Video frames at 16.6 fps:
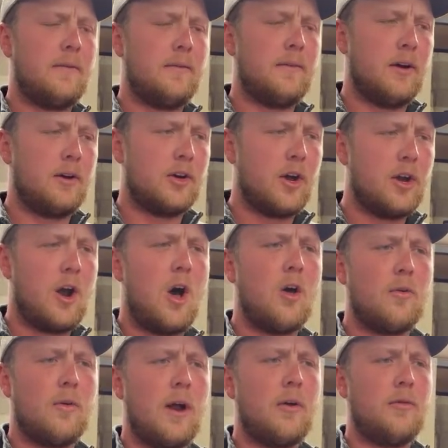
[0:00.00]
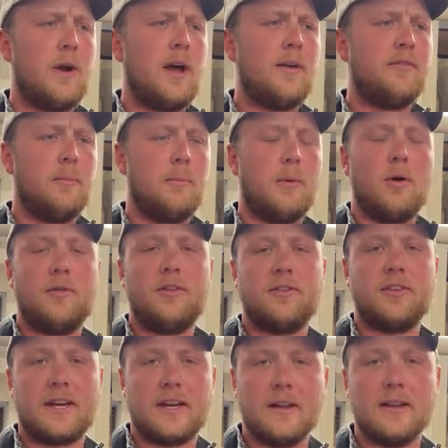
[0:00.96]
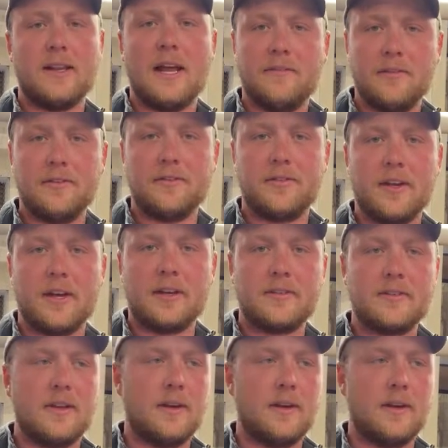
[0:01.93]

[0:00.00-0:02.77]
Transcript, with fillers: a good all-around rod for both is like an 11.6.